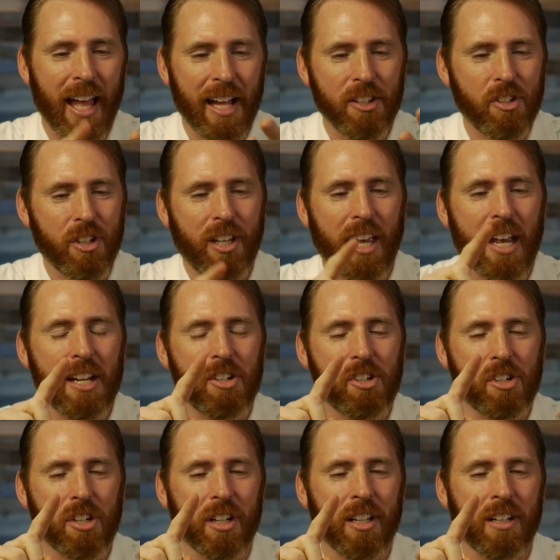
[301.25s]

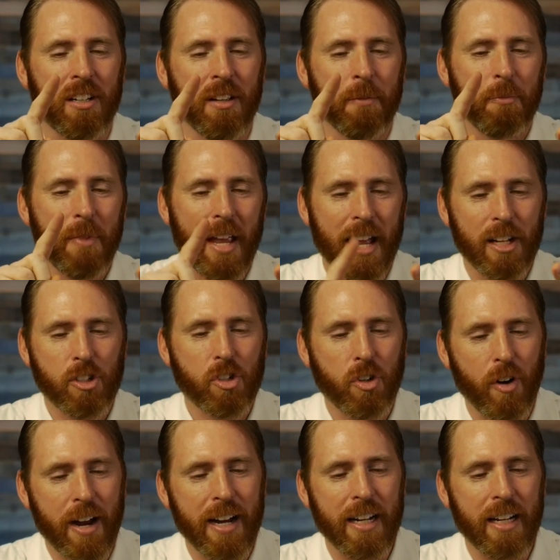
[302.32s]
education and
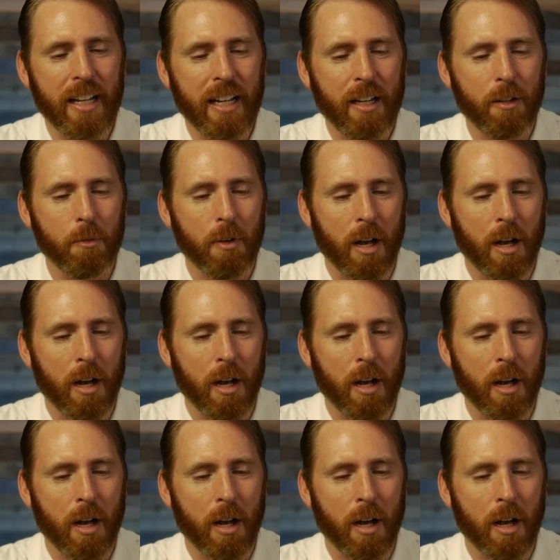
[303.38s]
training,